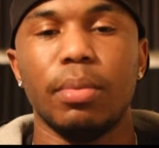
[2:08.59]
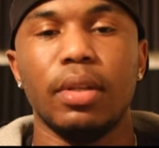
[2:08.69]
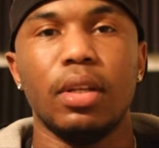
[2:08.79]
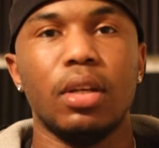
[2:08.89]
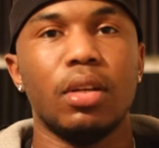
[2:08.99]
be
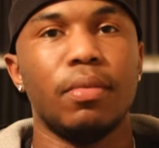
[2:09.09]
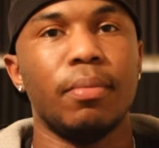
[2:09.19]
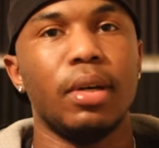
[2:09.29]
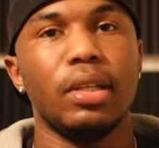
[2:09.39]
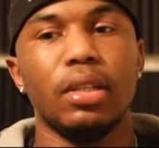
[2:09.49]
love,
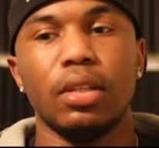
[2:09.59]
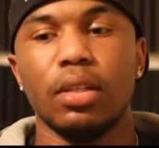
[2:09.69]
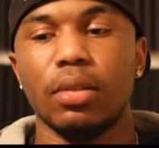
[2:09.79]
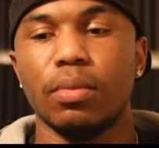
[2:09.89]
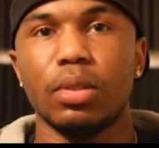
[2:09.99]
money,
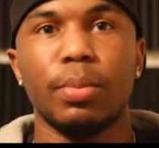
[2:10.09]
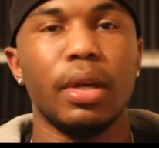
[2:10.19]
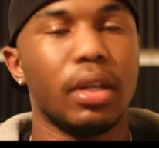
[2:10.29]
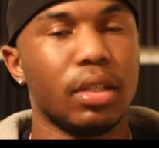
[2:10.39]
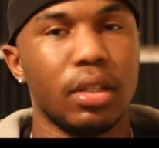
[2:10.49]

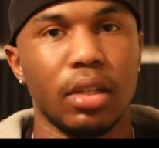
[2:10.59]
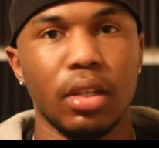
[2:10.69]
respect,